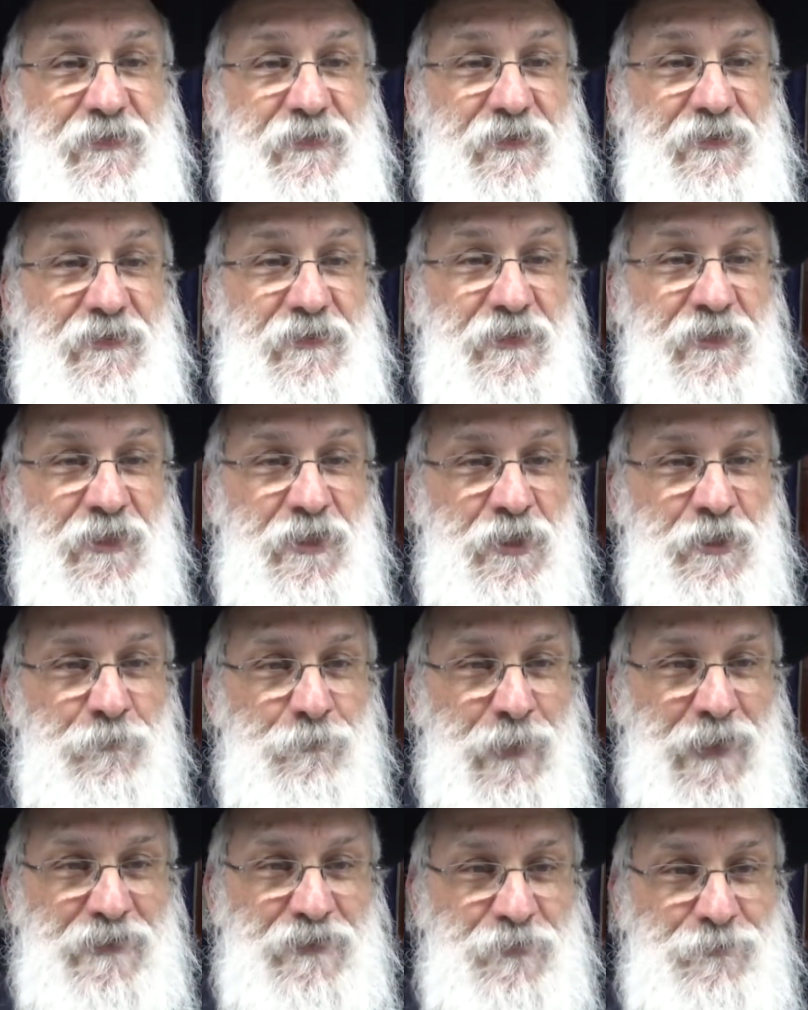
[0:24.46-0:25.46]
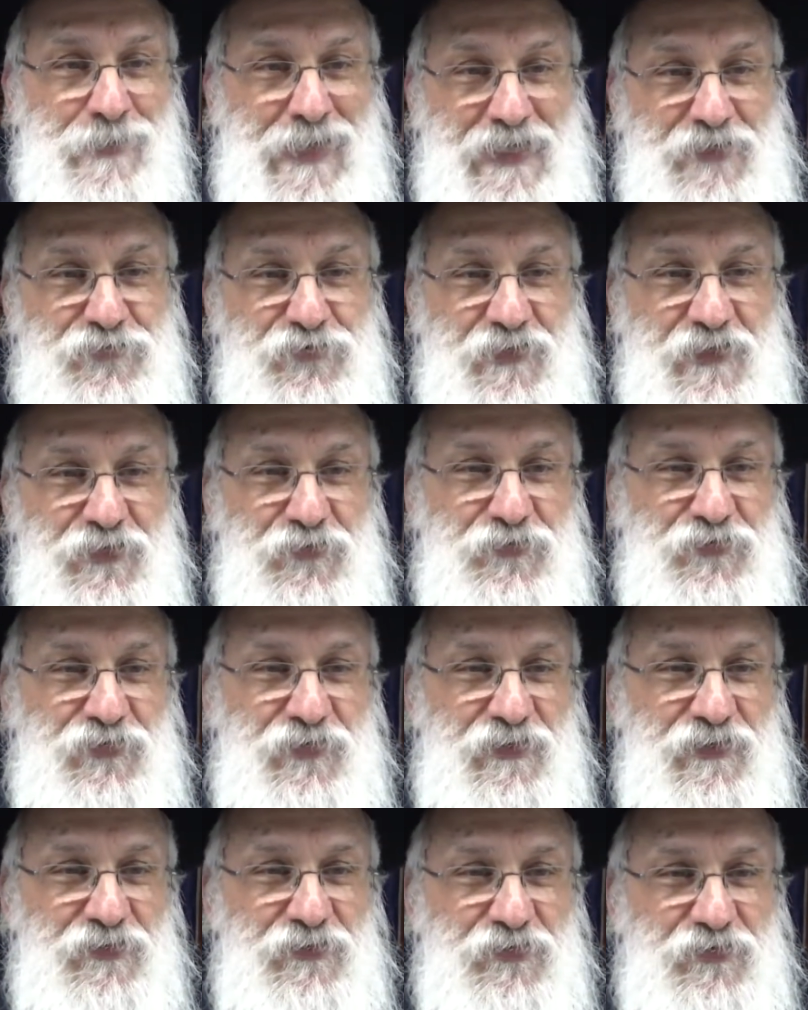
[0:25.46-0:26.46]
to my Damascus
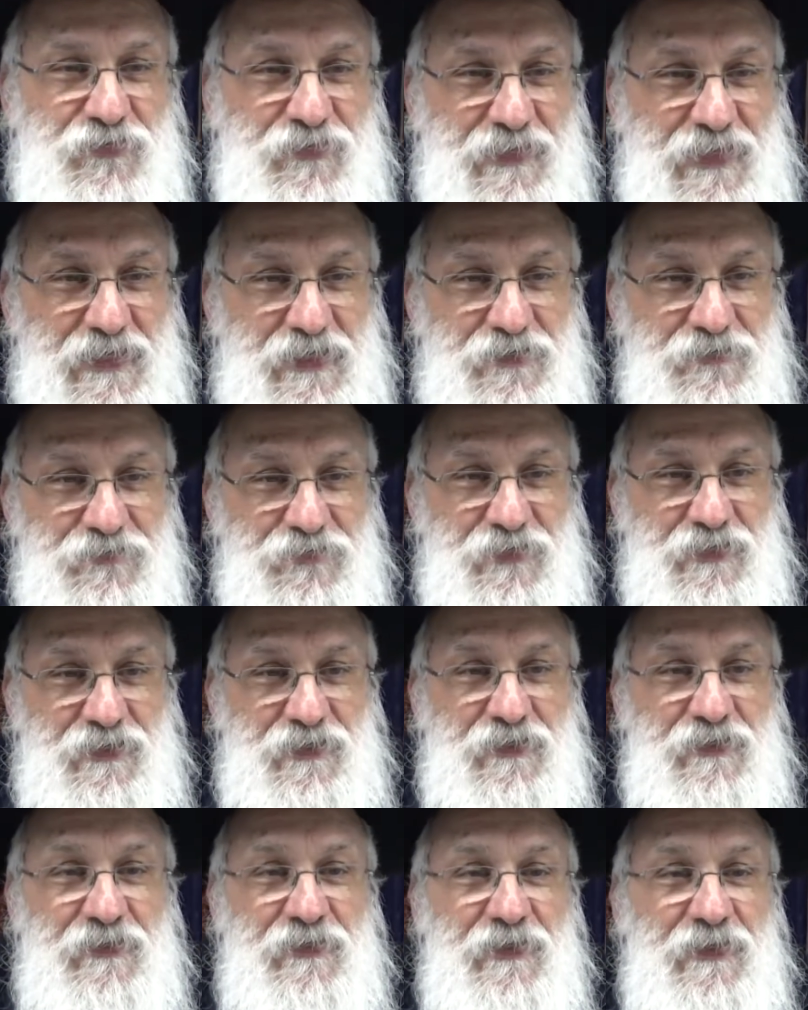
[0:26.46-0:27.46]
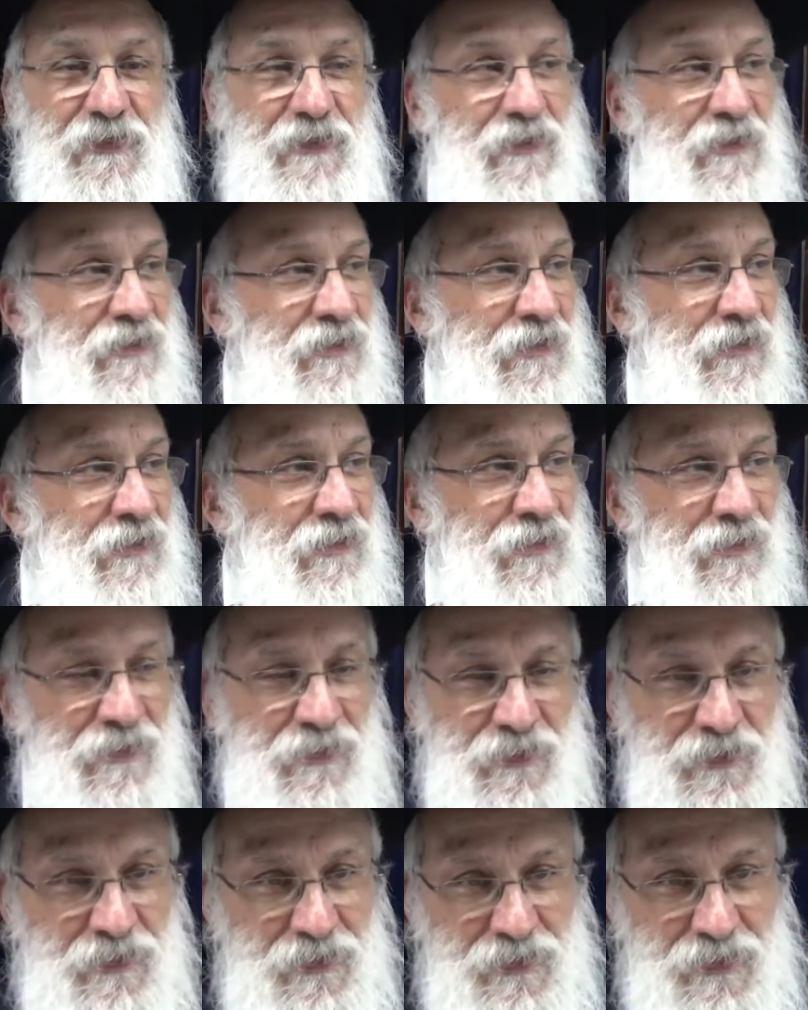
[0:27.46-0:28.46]
slave,
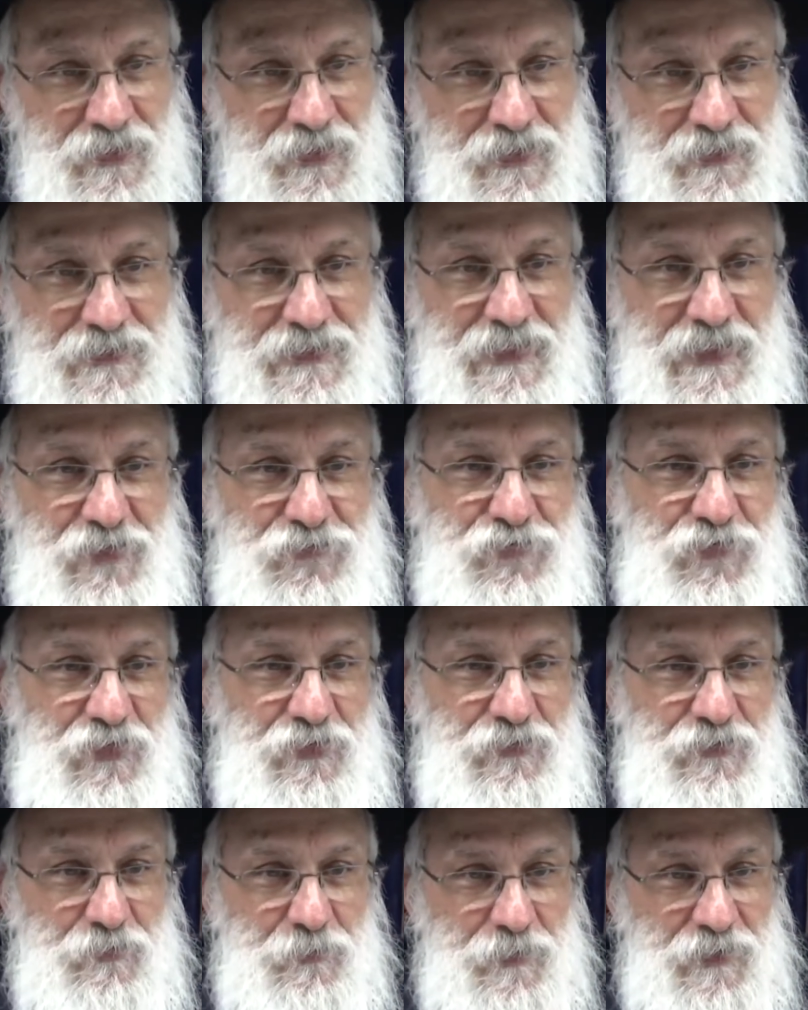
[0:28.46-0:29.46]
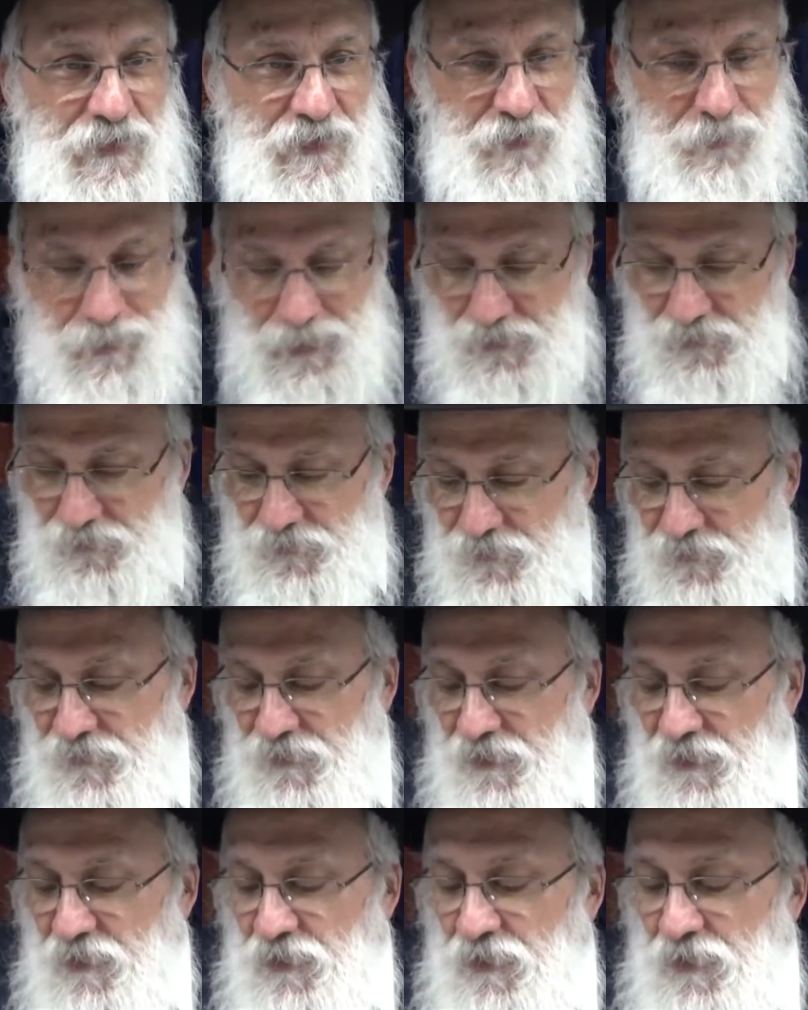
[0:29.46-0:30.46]
Eliezer. I mean, come on."
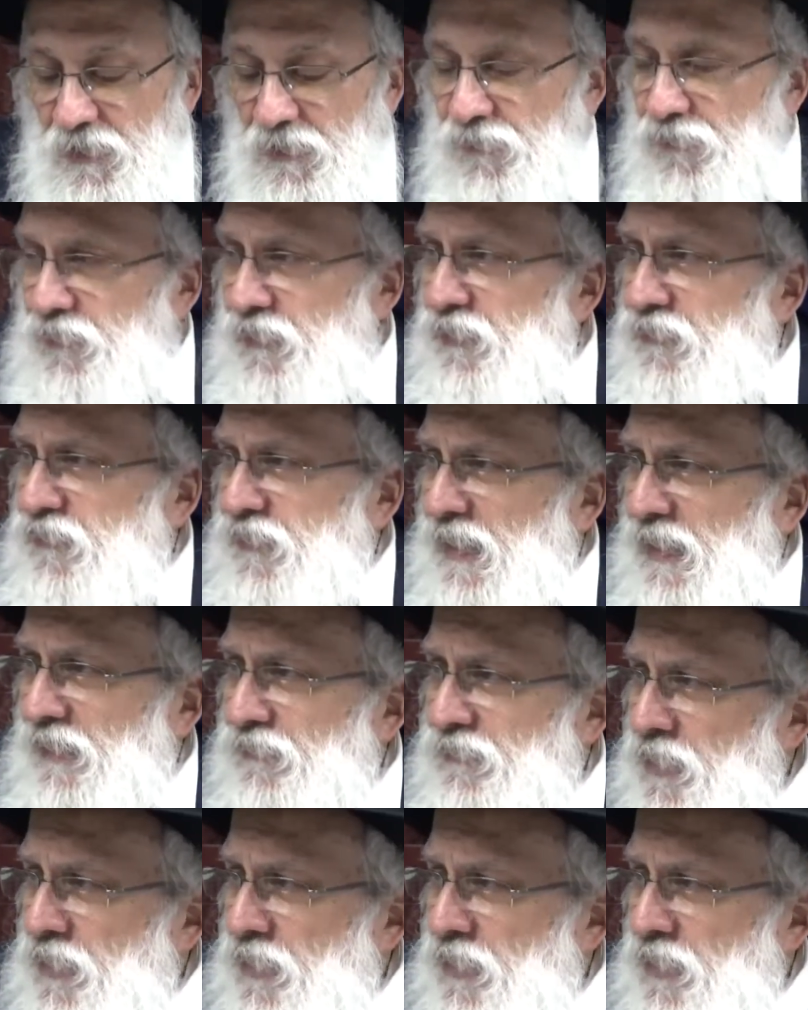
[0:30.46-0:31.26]
So he says,